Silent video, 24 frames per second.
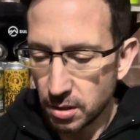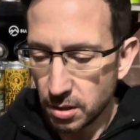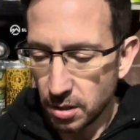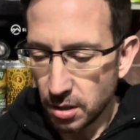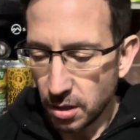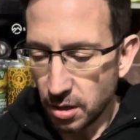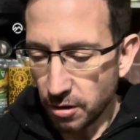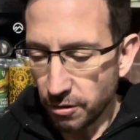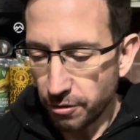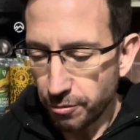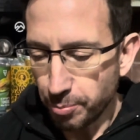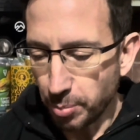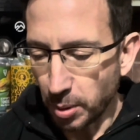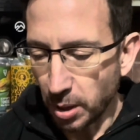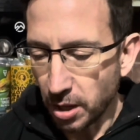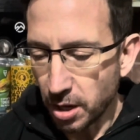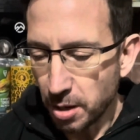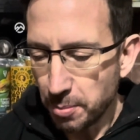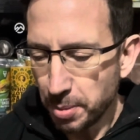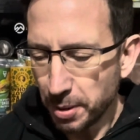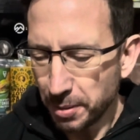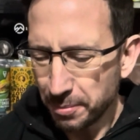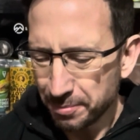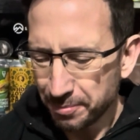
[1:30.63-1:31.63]
Enough
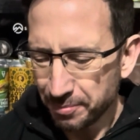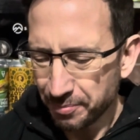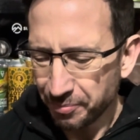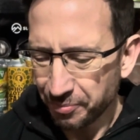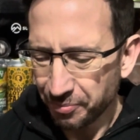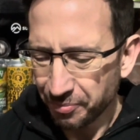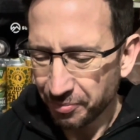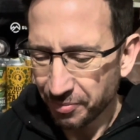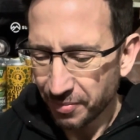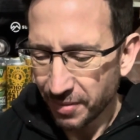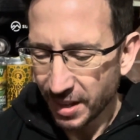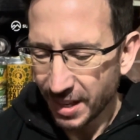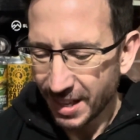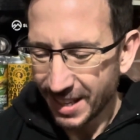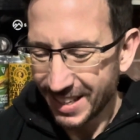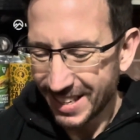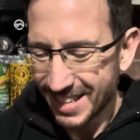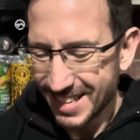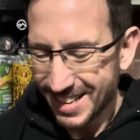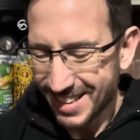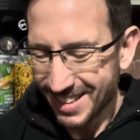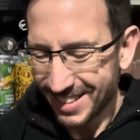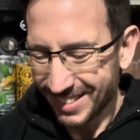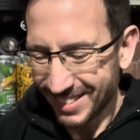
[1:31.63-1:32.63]
blurb.
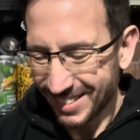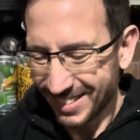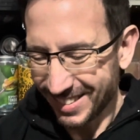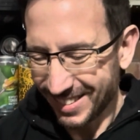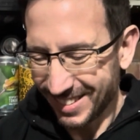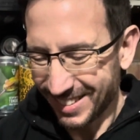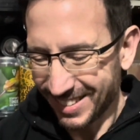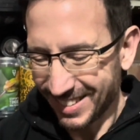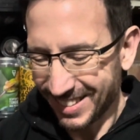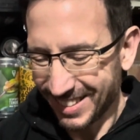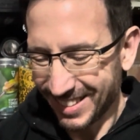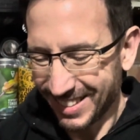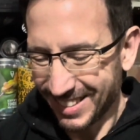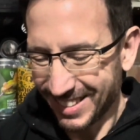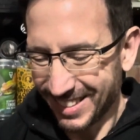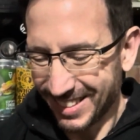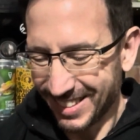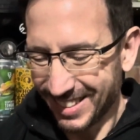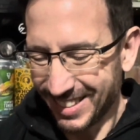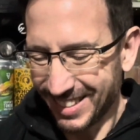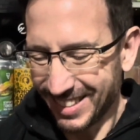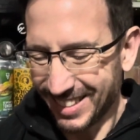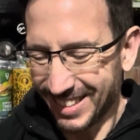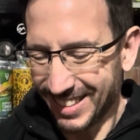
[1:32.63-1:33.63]
Let's
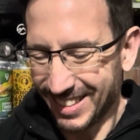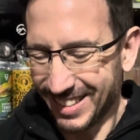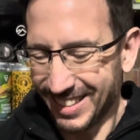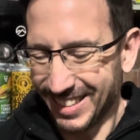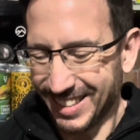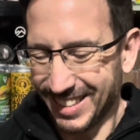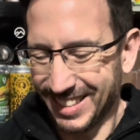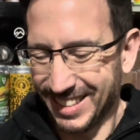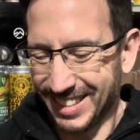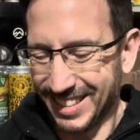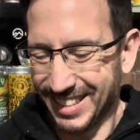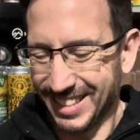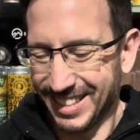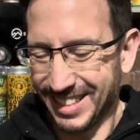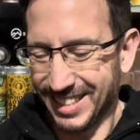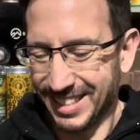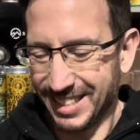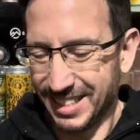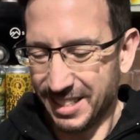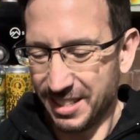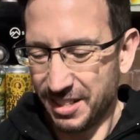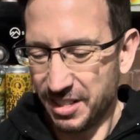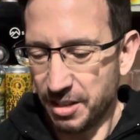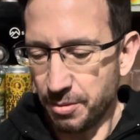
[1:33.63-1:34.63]

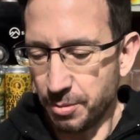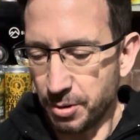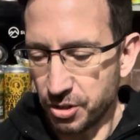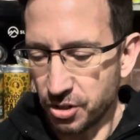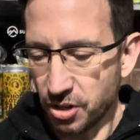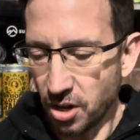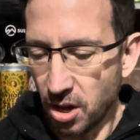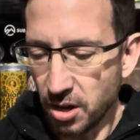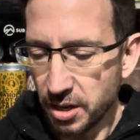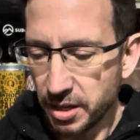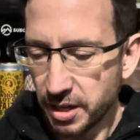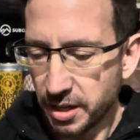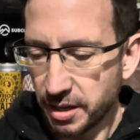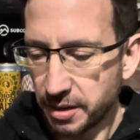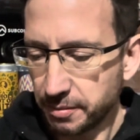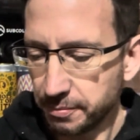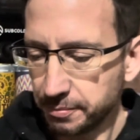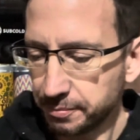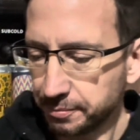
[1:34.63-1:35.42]
see what it's like.